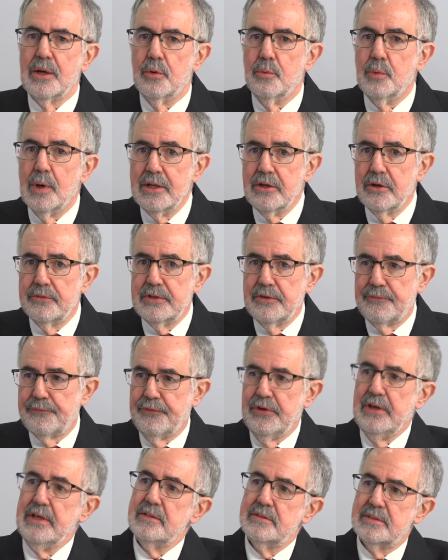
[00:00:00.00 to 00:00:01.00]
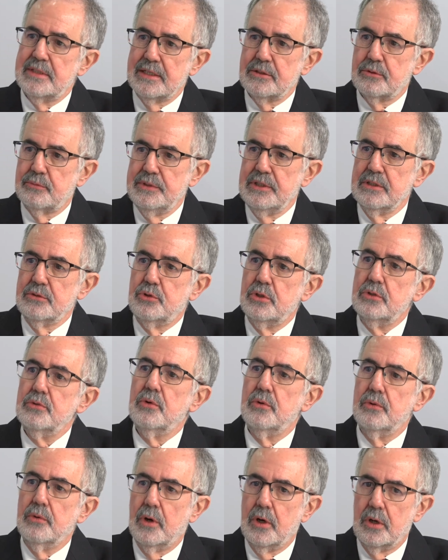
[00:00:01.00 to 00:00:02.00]
One of the things that we
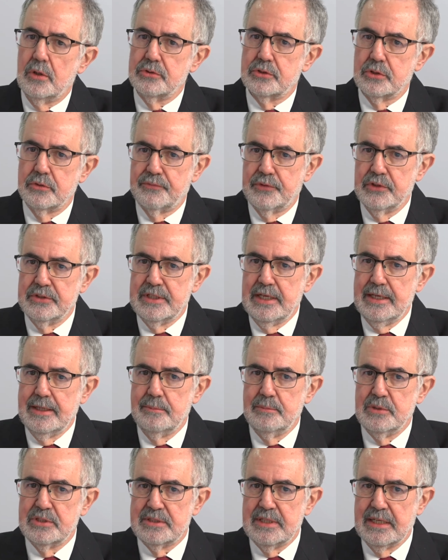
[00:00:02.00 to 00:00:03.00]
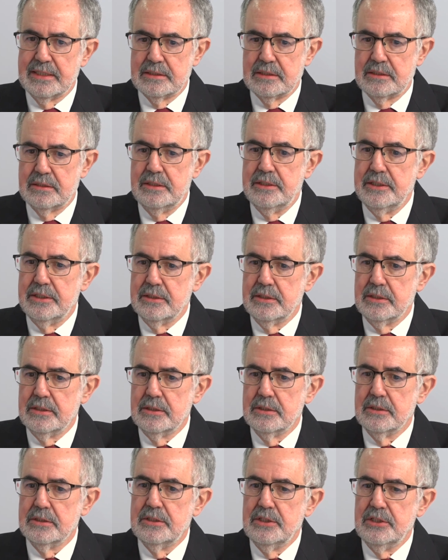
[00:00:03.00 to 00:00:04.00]
do also for them is that
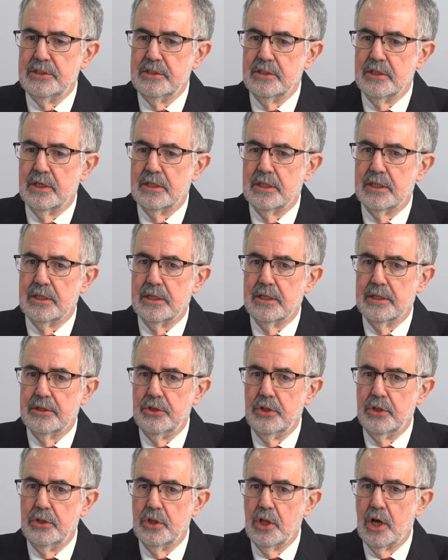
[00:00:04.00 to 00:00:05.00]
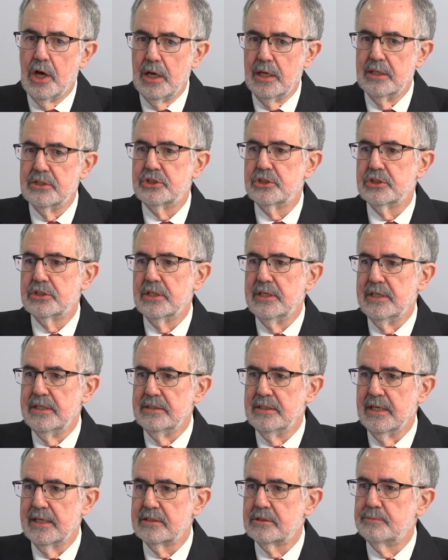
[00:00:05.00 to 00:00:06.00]
the knowledge
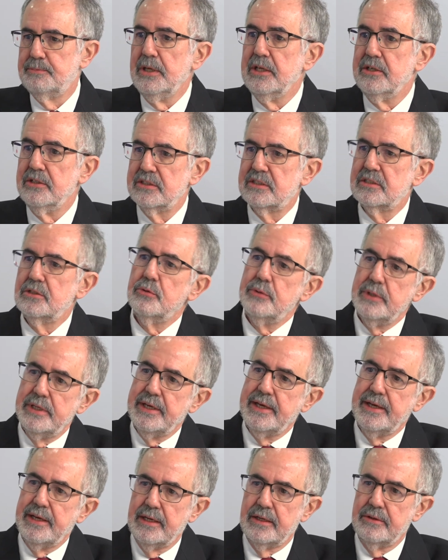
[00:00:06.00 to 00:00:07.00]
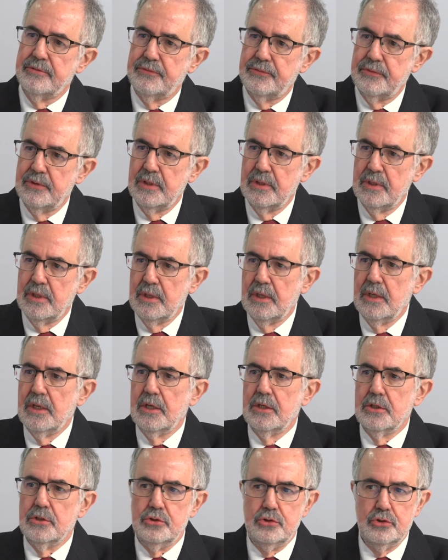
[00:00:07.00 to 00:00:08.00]
and experience we have
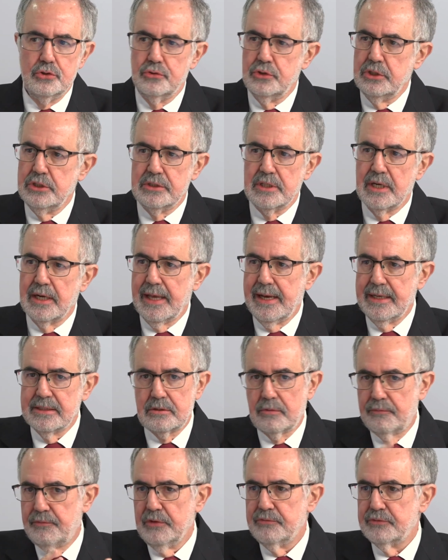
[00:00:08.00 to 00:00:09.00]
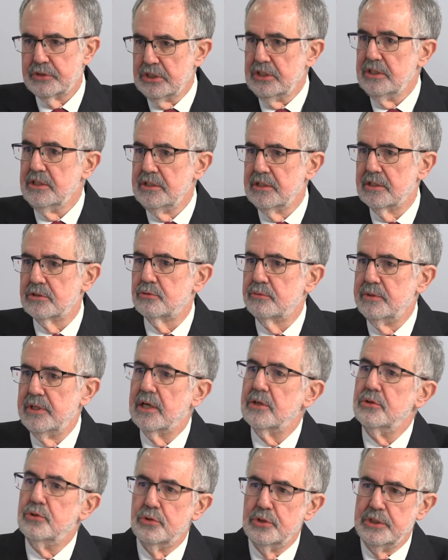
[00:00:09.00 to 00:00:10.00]
during the last 15 years we
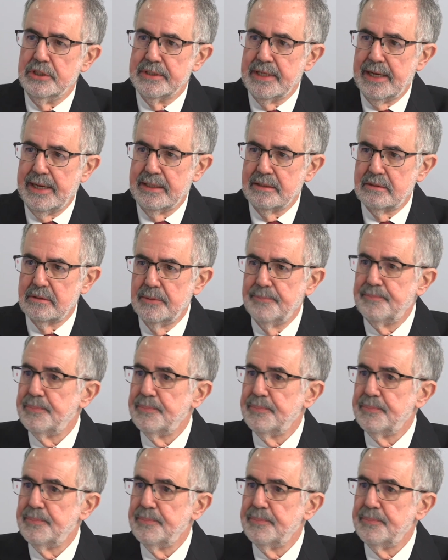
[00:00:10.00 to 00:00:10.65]
are doing that